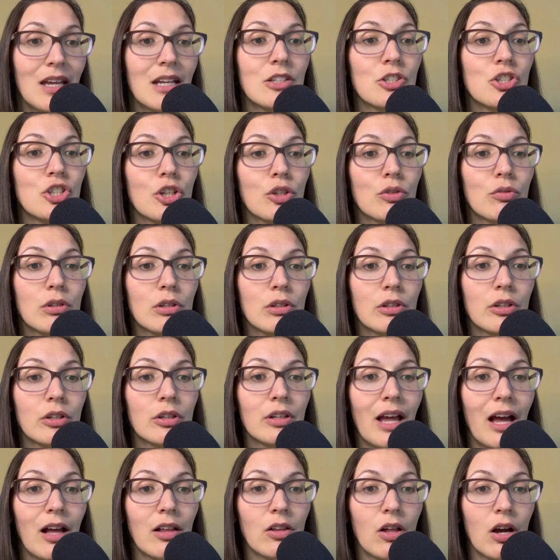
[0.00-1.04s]
Children learn
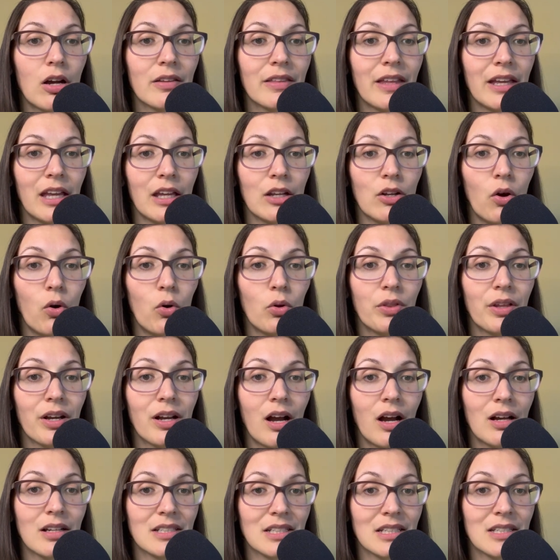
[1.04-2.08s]
how long they can hold the
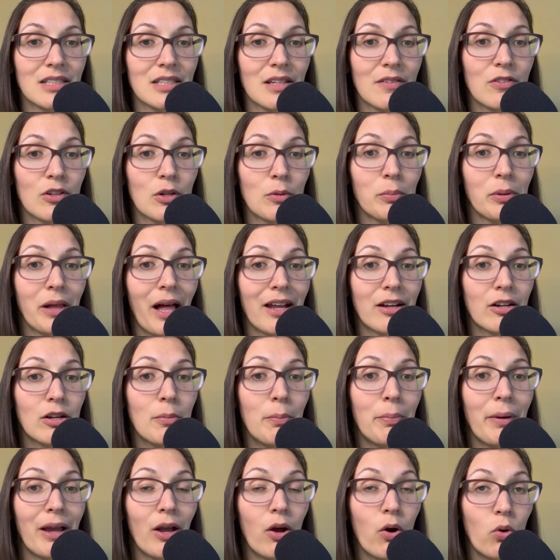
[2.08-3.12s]
contents of their bladder
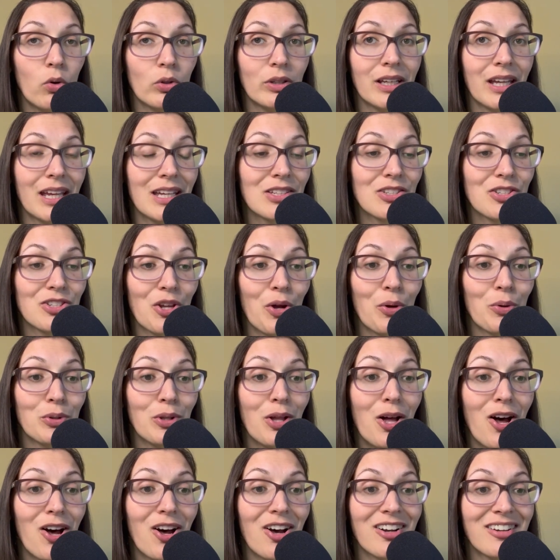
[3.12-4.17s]
by holding it so
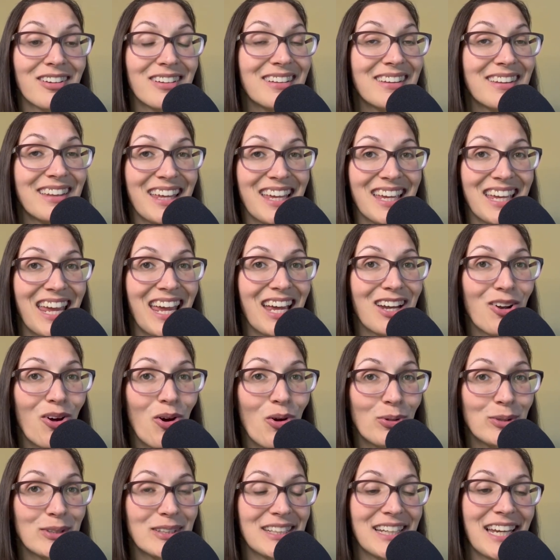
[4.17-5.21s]
long they can't
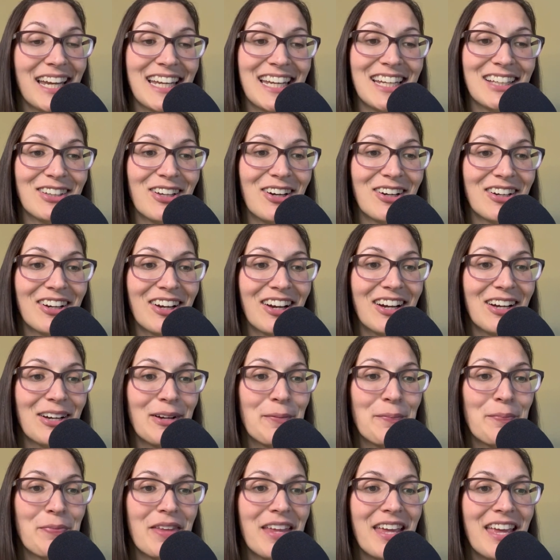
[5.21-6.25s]
hold it any longer.
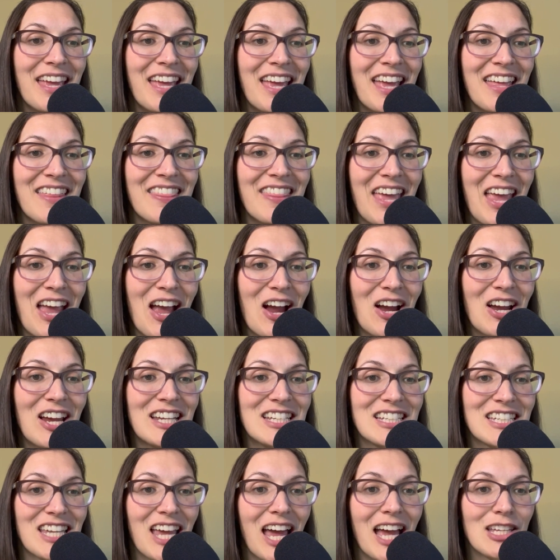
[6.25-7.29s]
They are
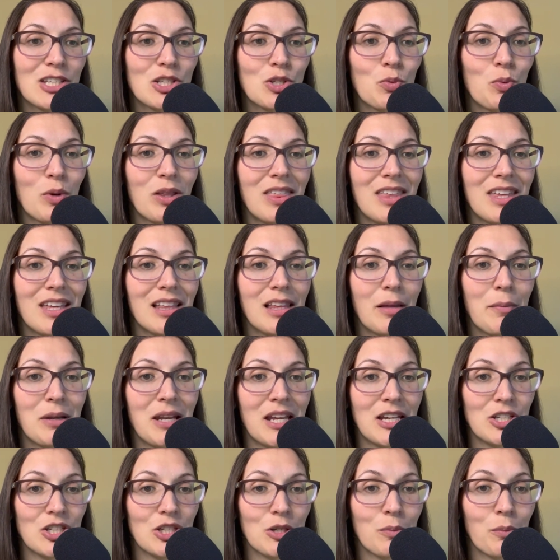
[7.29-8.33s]
in touch with the
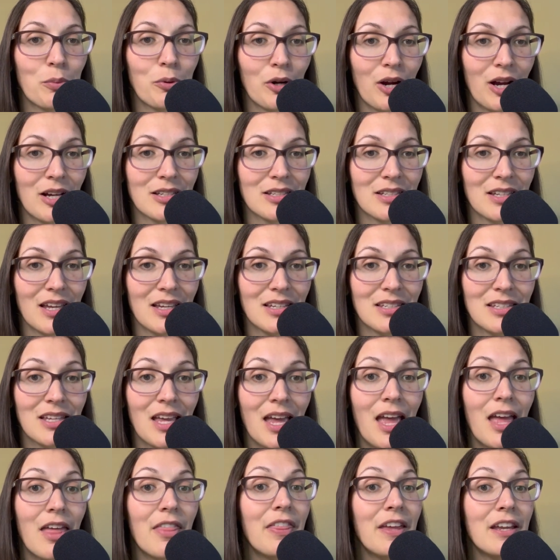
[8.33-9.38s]
elimination process.
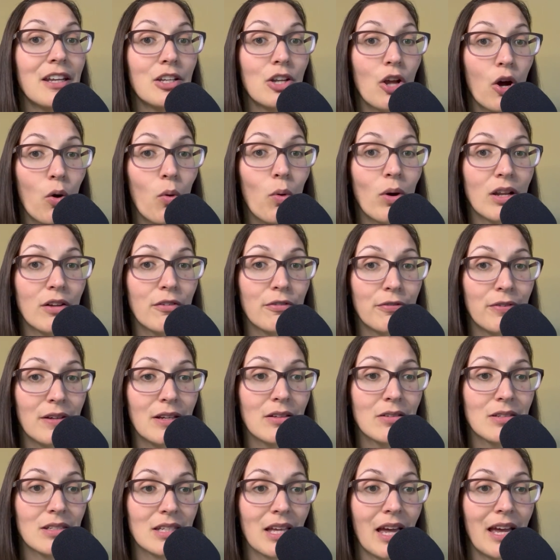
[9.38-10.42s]
They know what it
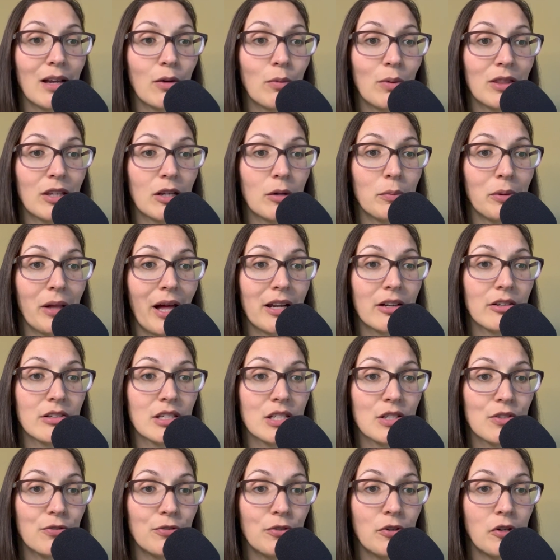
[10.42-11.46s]
feels like when their bladder
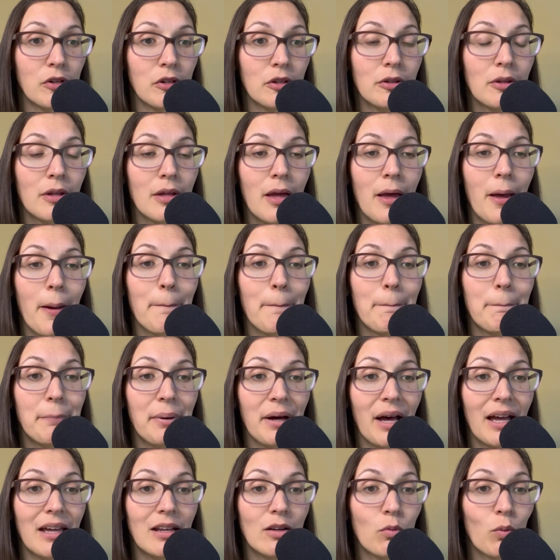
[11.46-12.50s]
is full.
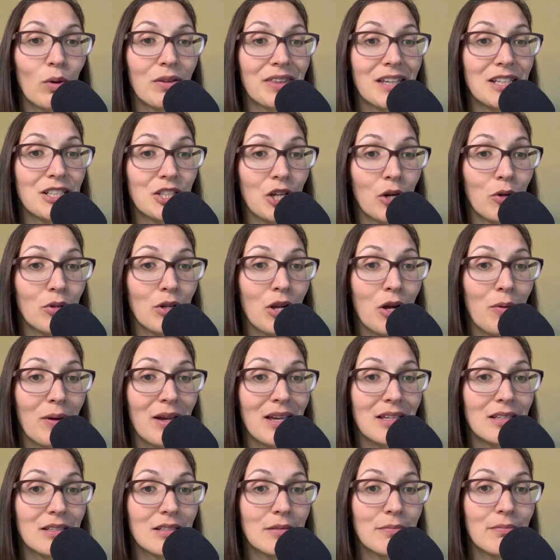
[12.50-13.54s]
But what they don't know
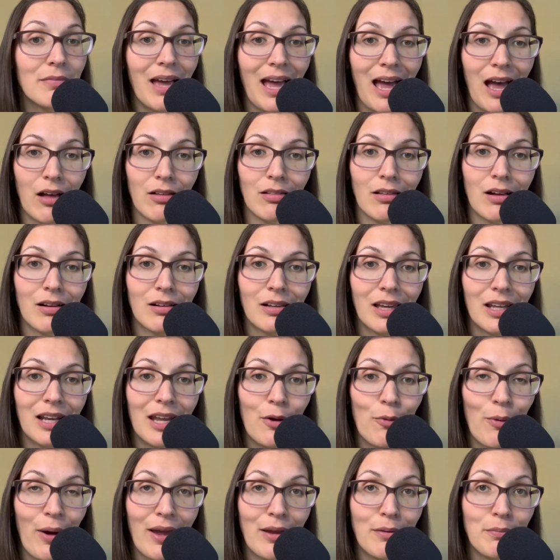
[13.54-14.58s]
is how long can I
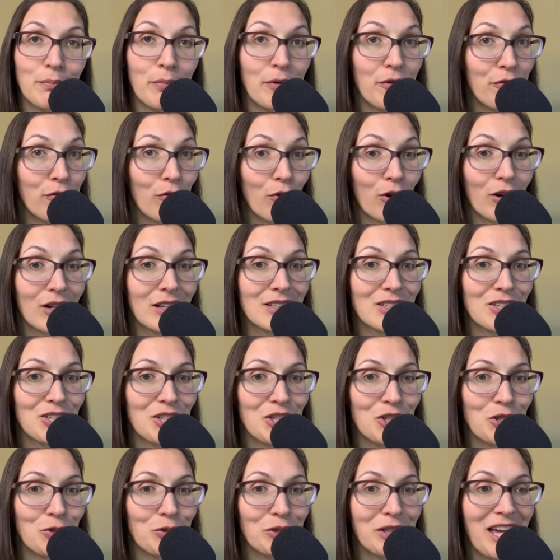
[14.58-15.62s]
wait before it's
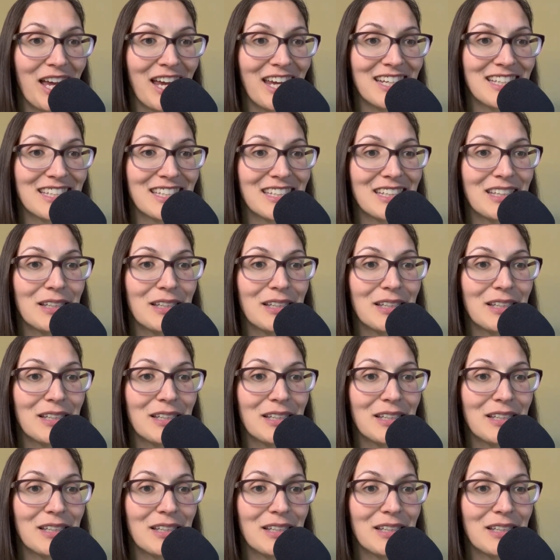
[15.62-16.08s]
too late?